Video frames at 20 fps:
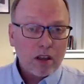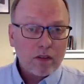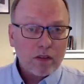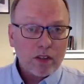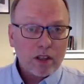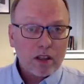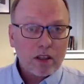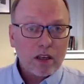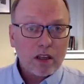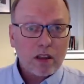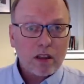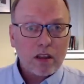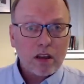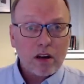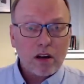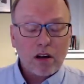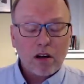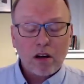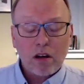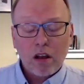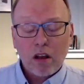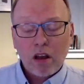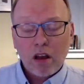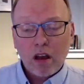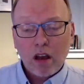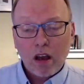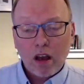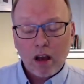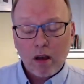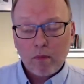They've said that their
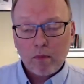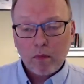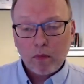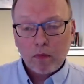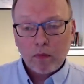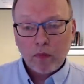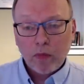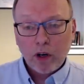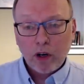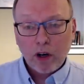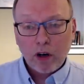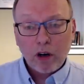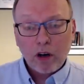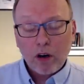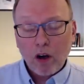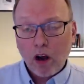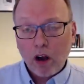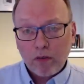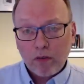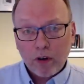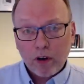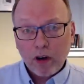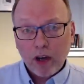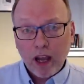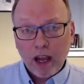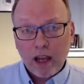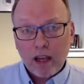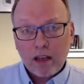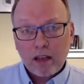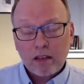current
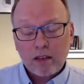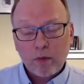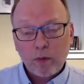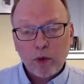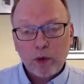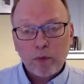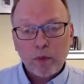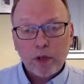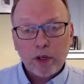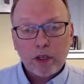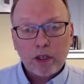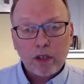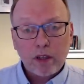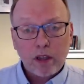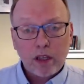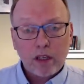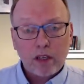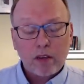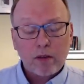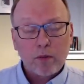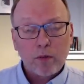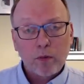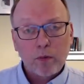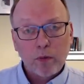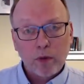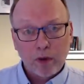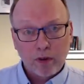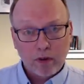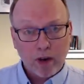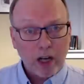offer would put the
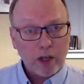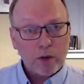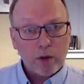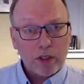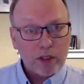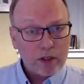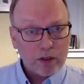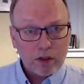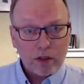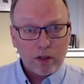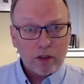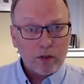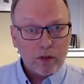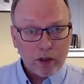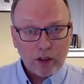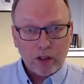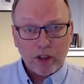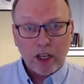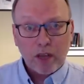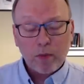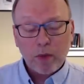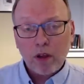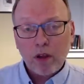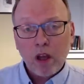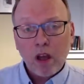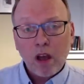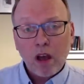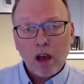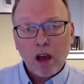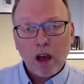graduate students, for
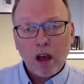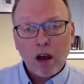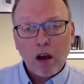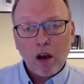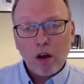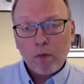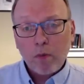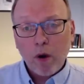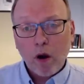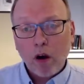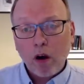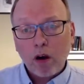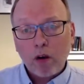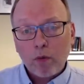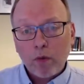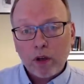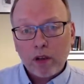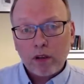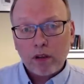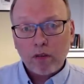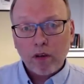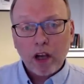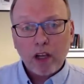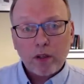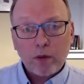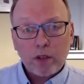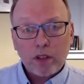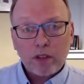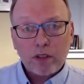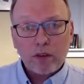example, on par with
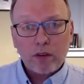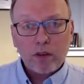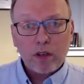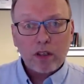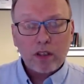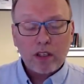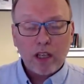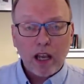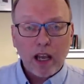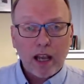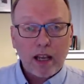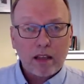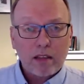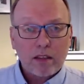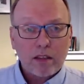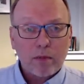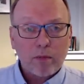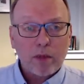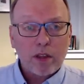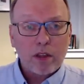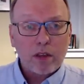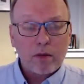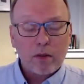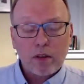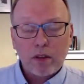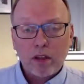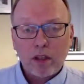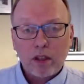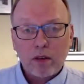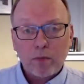graduate students at some of
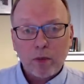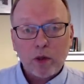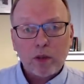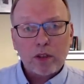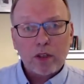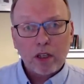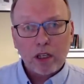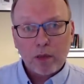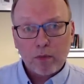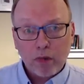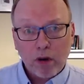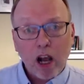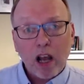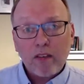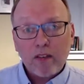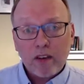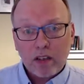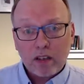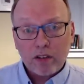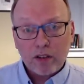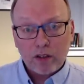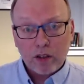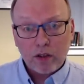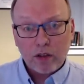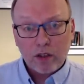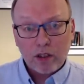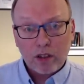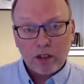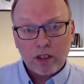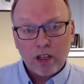the most elite private
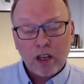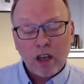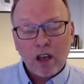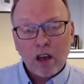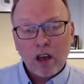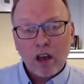institutions,